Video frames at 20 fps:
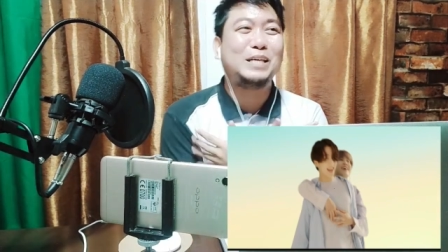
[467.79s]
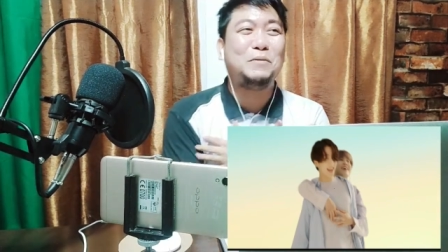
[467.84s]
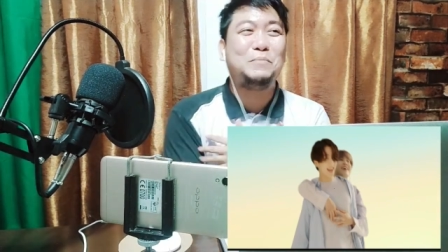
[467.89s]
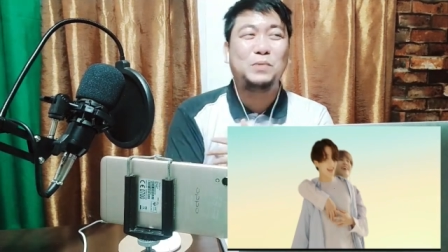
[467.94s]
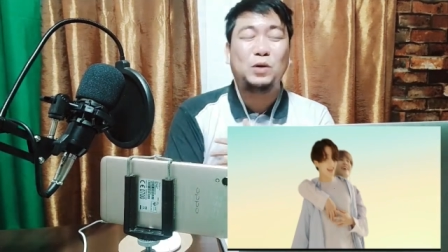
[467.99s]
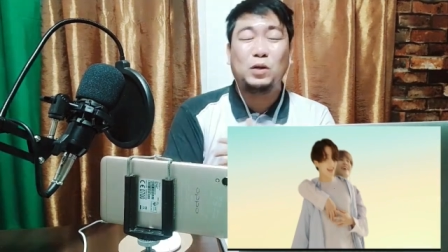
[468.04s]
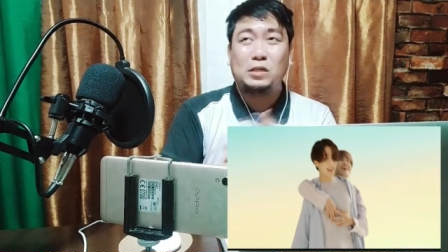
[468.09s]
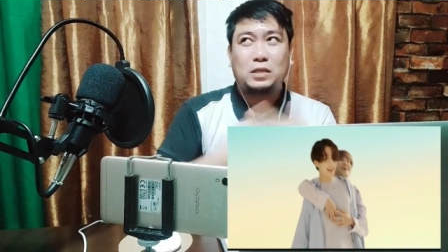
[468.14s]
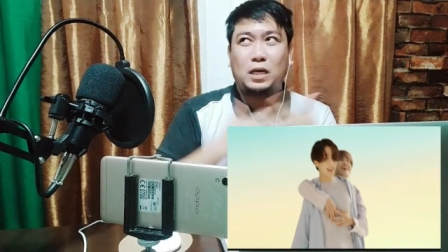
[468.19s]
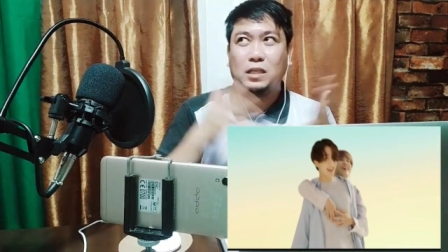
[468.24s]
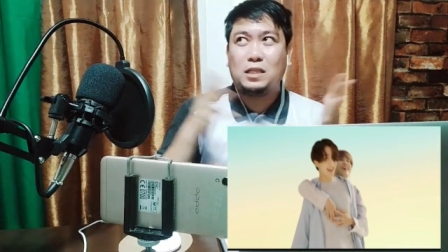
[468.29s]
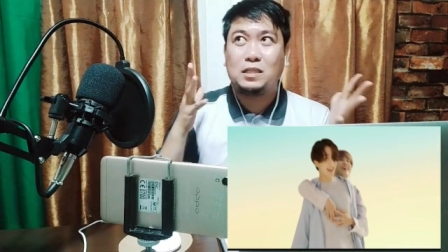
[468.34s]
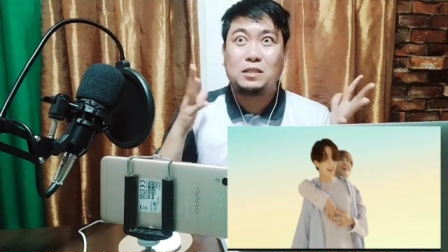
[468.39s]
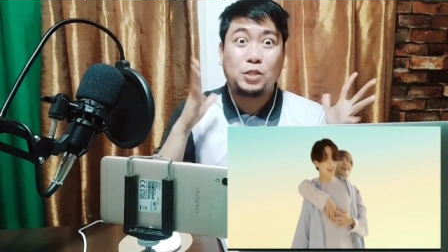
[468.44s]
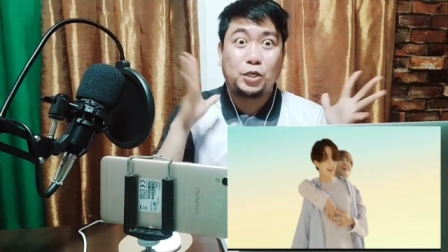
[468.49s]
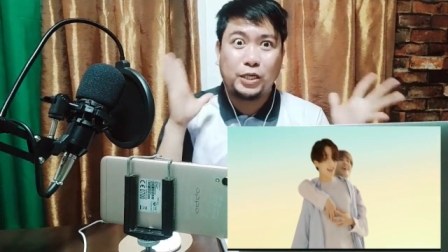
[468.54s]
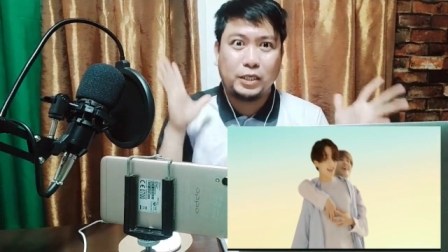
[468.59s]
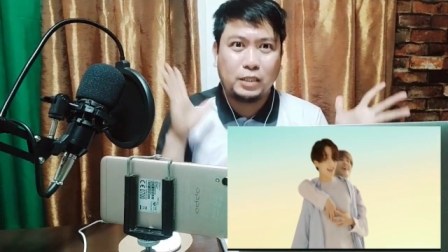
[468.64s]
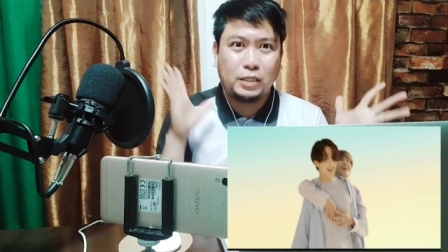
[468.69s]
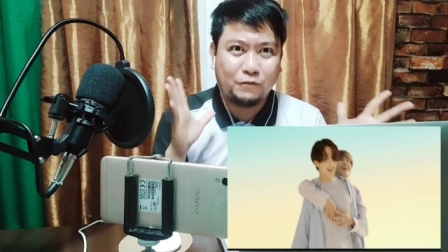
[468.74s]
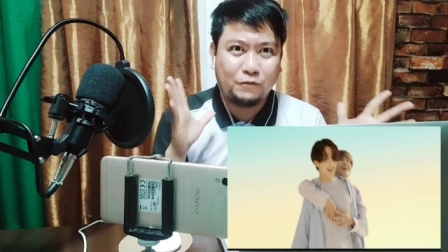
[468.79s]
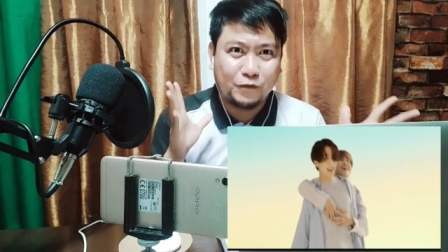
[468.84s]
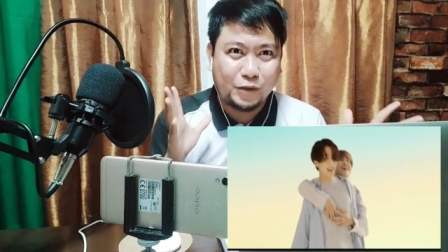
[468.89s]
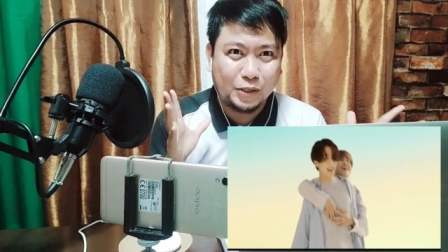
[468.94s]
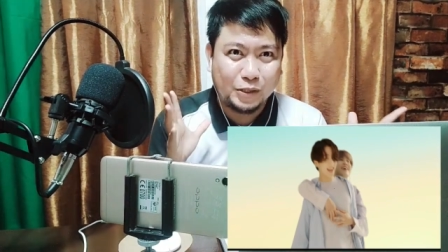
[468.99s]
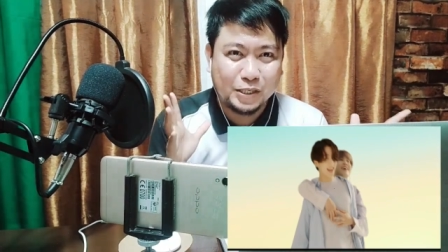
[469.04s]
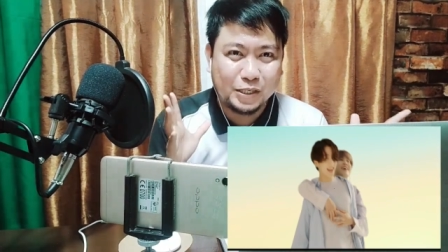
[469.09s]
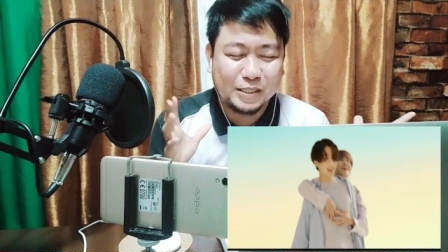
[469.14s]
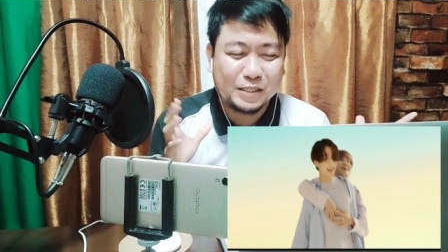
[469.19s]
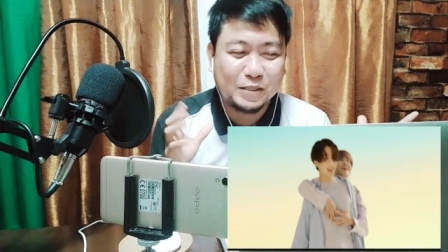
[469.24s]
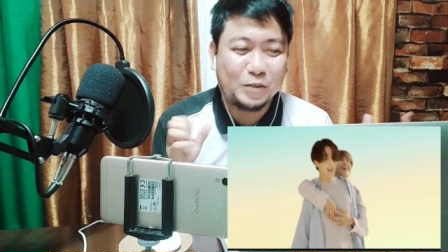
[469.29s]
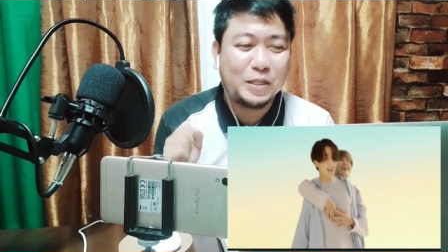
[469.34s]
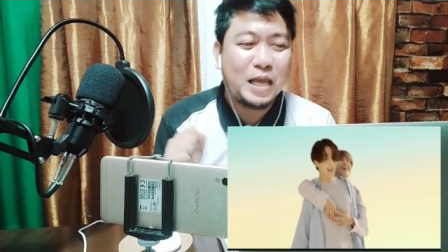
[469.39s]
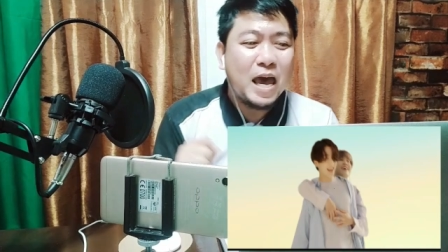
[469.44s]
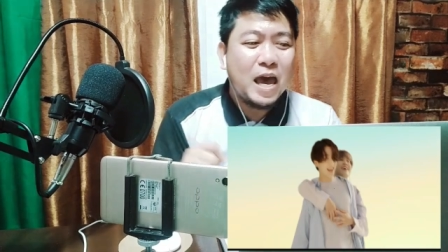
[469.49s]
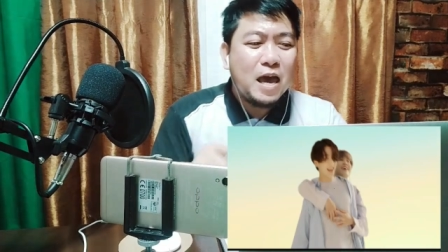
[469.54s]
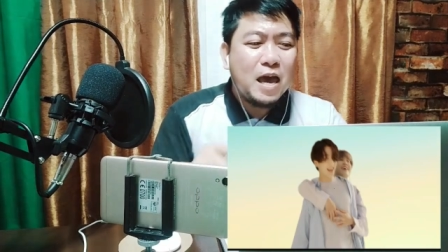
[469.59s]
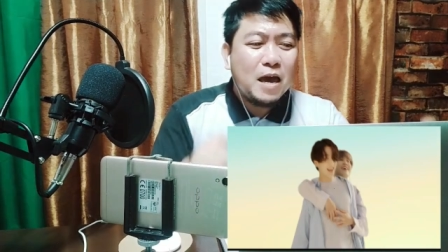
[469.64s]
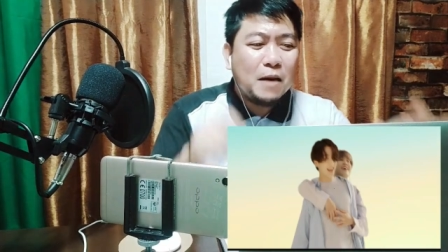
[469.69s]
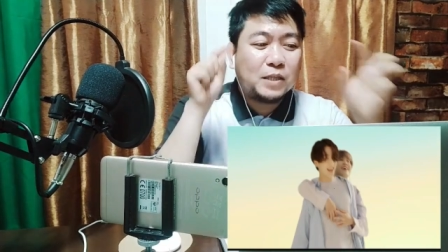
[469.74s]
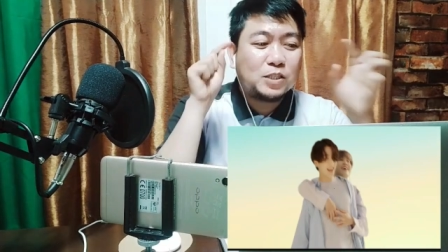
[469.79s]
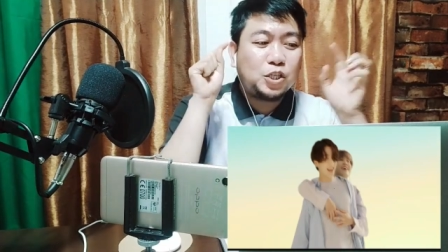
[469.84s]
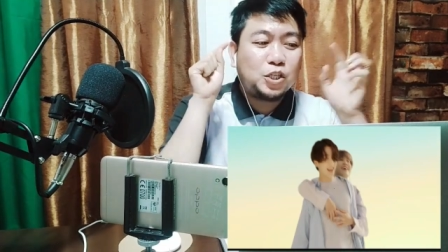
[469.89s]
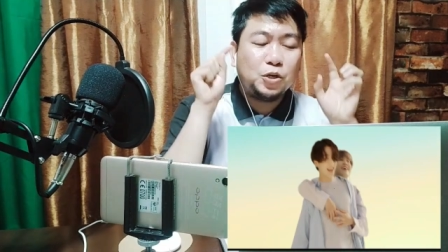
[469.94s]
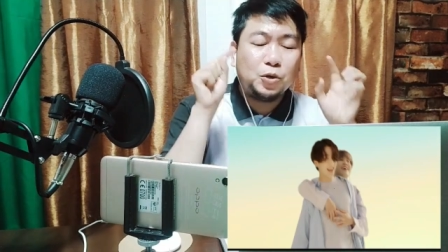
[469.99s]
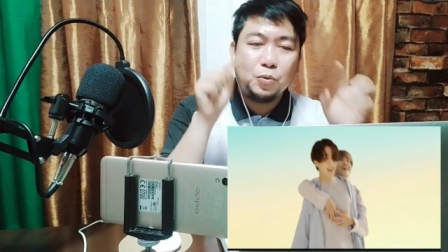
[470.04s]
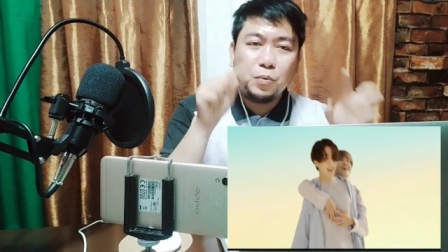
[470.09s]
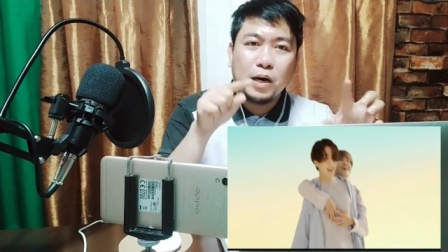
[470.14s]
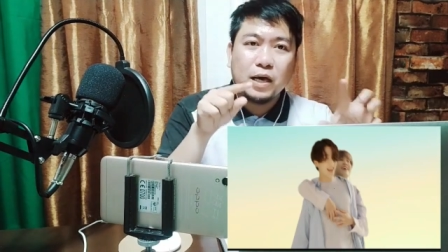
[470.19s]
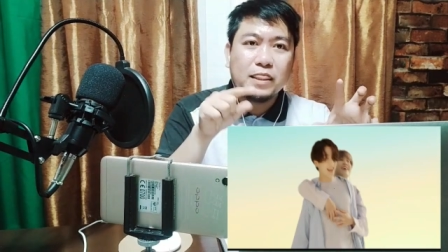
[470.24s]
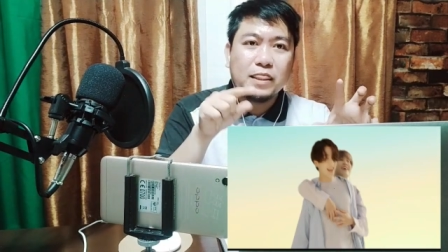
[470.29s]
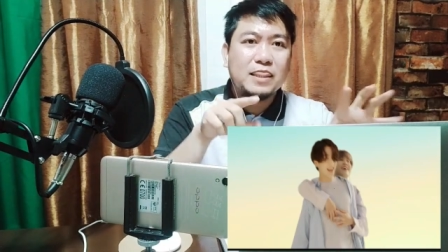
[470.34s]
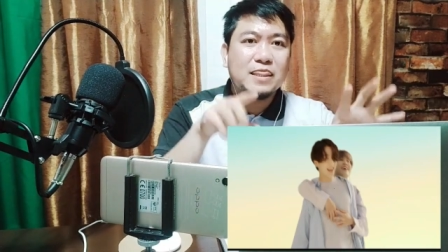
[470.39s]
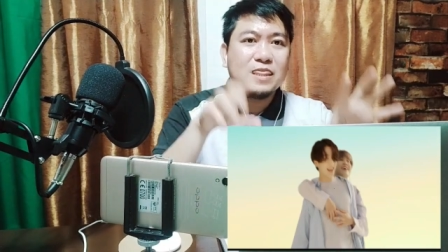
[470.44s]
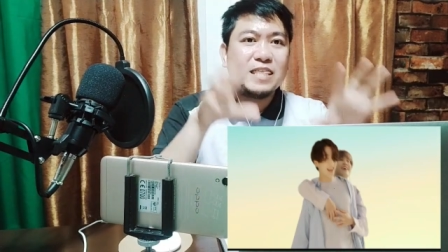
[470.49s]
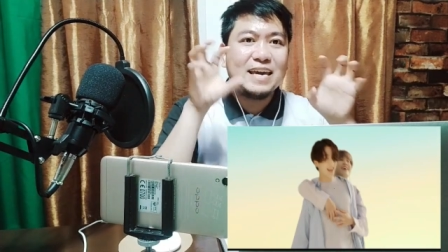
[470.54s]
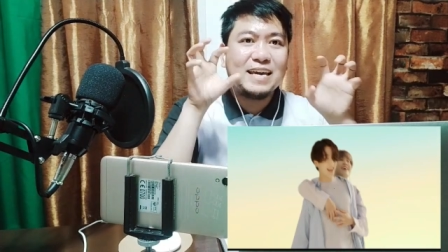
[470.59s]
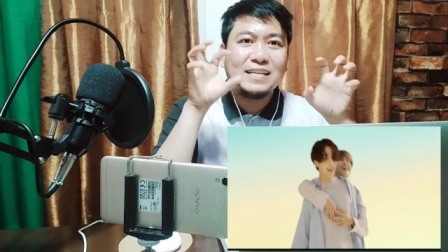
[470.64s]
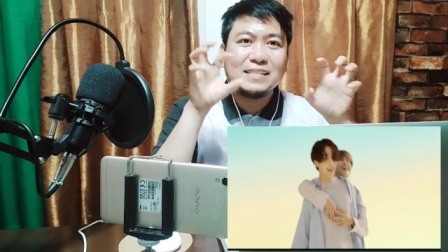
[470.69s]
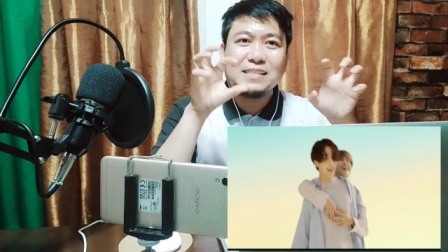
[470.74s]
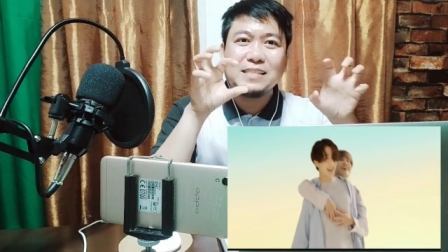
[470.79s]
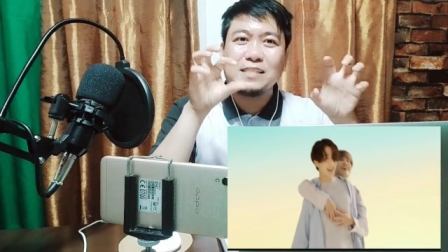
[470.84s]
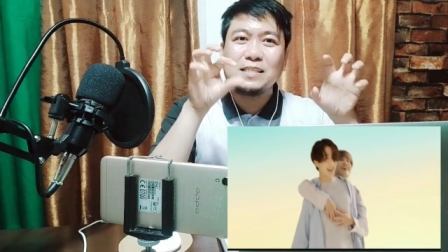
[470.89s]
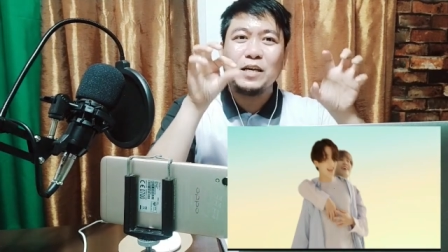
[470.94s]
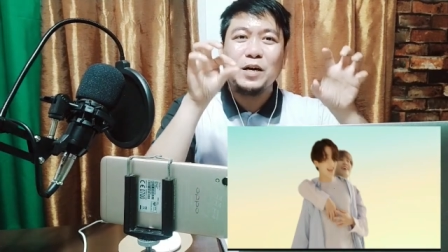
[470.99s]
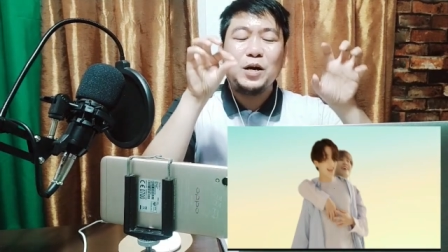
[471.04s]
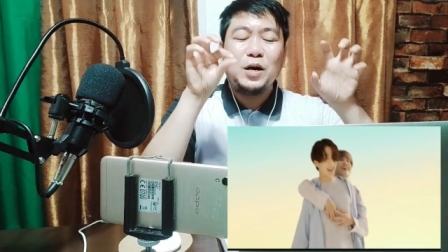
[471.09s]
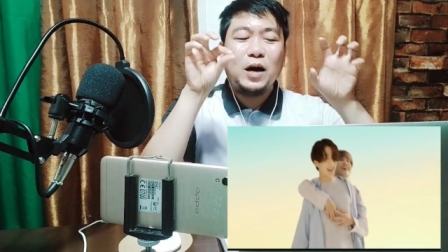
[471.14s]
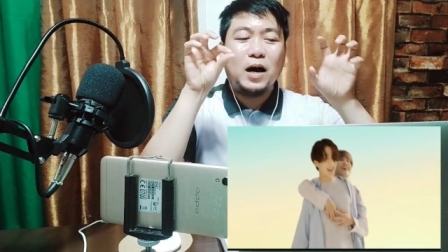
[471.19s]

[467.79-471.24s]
I'm already 34 years old. But you know what? This